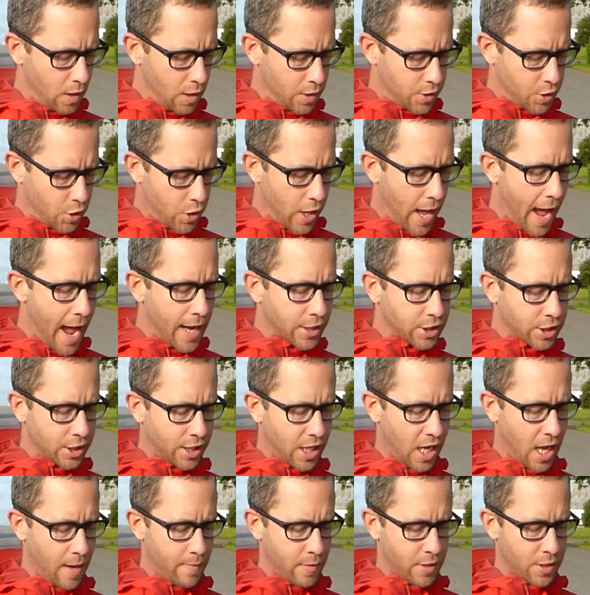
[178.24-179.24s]
So the action
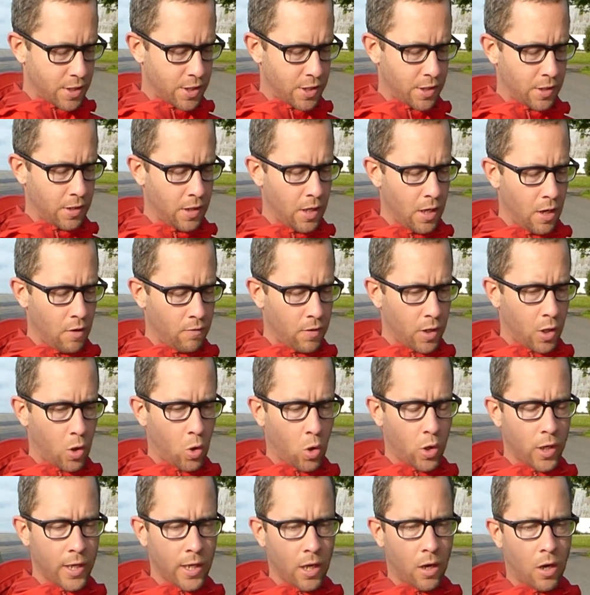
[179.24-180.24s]
cam is
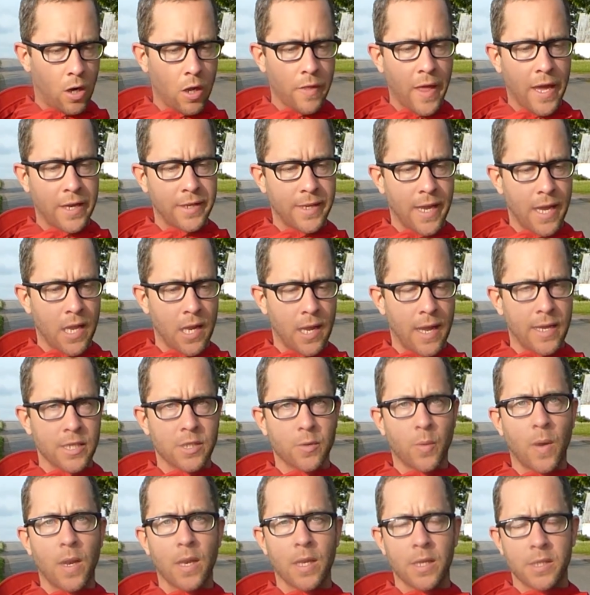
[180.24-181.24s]
recording all that data
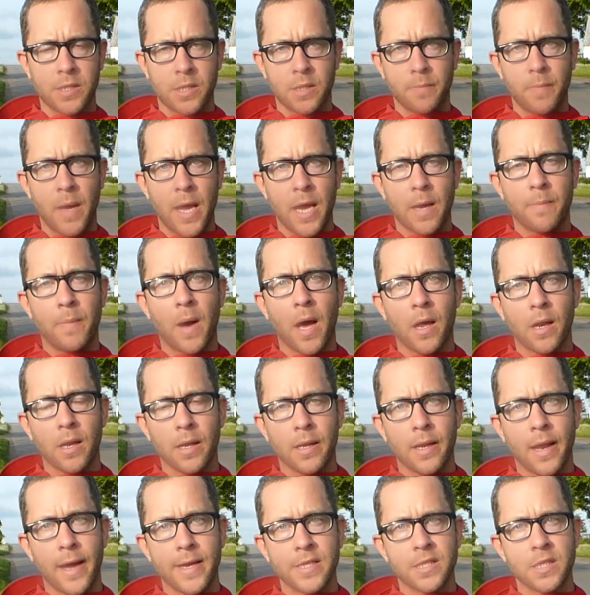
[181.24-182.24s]
as well as the make, model,
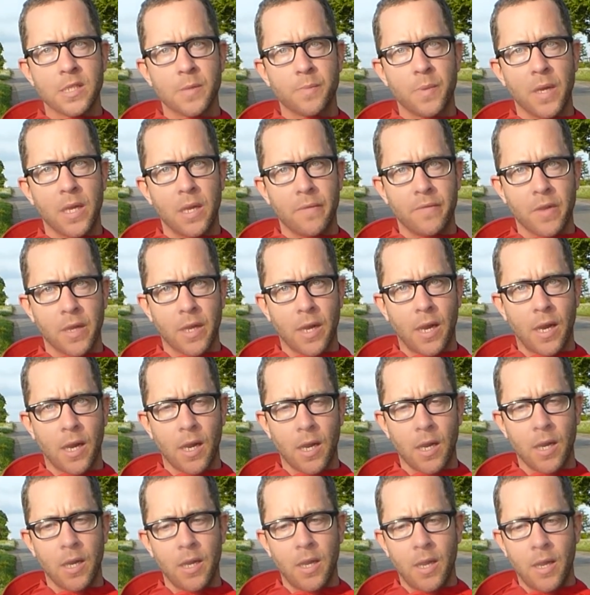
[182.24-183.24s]
and license plate of the
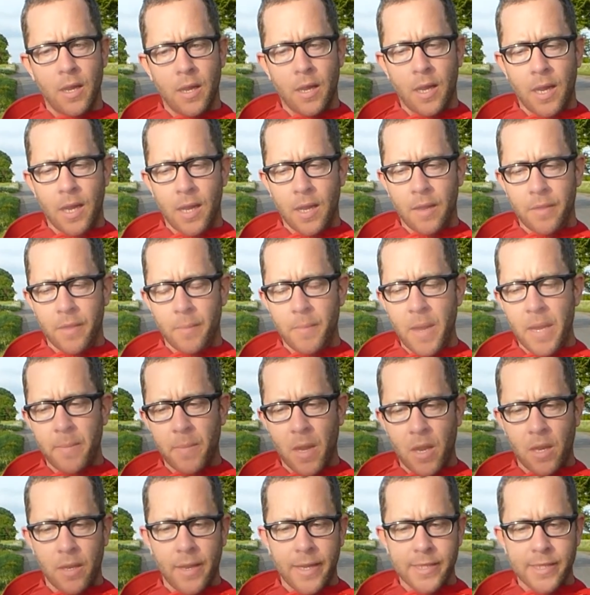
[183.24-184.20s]
car. The make, model, and